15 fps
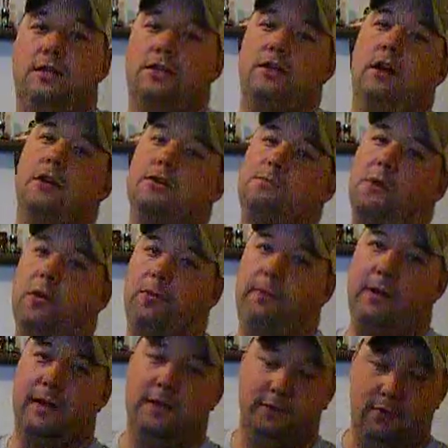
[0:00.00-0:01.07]
discharge
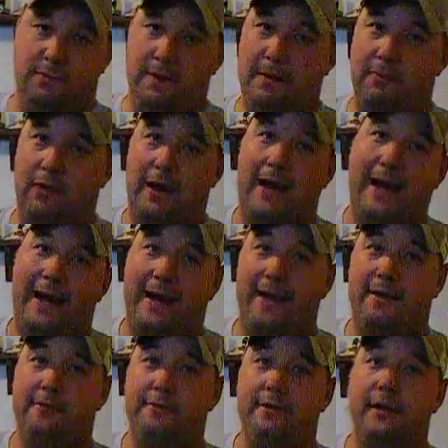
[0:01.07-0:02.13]
both pins. Remember, I
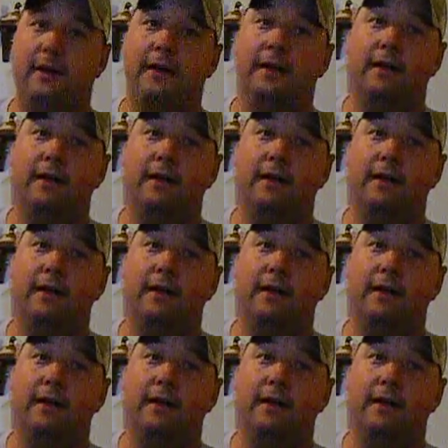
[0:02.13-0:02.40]
have